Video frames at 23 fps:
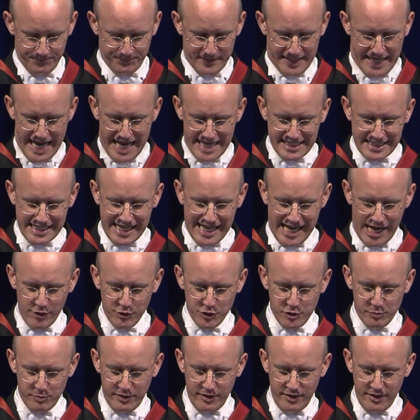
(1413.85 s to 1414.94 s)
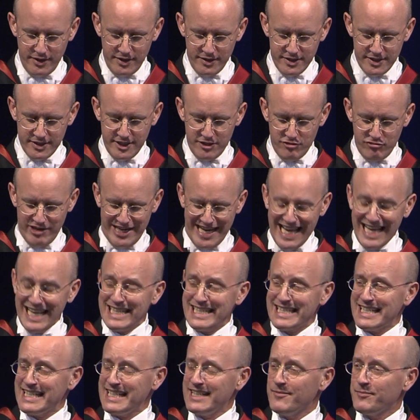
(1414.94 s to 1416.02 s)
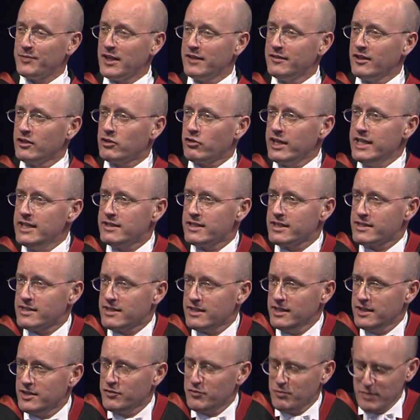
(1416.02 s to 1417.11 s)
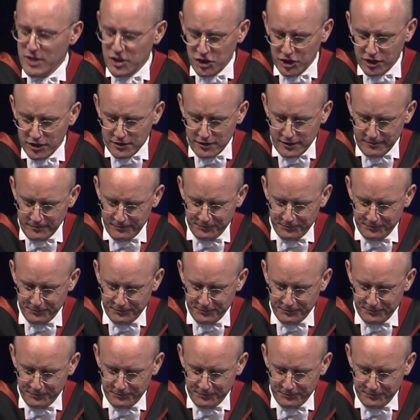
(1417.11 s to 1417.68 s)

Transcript: had a counterpart in reality in the great state of Michigan.